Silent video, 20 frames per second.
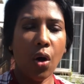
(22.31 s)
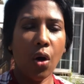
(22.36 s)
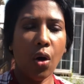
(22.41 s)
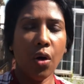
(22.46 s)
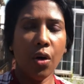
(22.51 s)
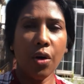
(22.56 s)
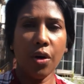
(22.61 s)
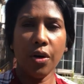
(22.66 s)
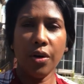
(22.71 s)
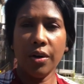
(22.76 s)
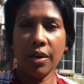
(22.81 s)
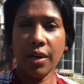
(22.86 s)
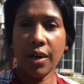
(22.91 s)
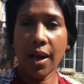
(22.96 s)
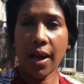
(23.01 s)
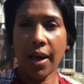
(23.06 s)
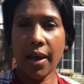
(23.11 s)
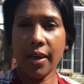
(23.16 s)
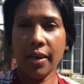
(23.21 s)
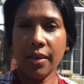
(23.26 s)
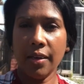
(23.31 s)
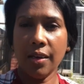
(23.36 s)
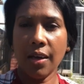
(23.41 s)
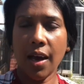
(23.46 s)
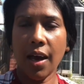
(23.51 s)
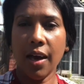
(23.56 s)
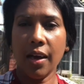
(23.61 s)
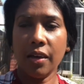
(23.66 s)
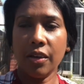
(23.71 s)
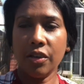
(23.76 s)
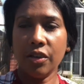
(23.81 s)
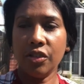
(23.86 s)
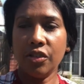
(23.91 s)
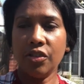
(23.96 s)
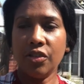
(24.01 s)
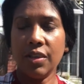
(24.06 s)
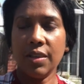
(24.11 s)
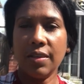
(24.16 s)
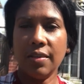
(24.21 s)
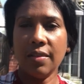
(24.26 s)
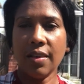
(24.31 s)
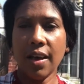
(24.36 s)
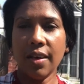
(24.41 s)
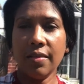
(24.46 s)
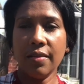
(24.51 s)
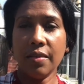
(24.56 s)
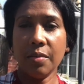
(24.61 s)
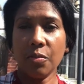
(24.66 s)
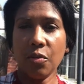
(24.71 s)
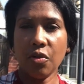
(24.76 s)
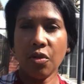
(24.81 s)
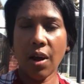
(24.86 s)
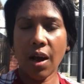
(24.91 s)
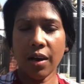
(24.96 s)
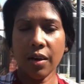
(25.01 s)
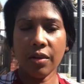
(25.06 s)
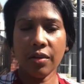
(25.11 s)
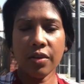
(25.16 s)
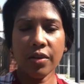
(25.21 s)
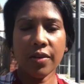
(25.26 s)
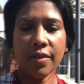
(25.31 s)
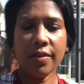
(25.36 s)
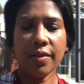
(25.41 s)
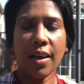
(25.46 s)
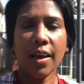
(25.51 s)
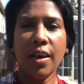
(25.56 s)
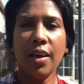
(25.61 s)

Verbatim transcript: or the Guyana anchor cheese and some crackers.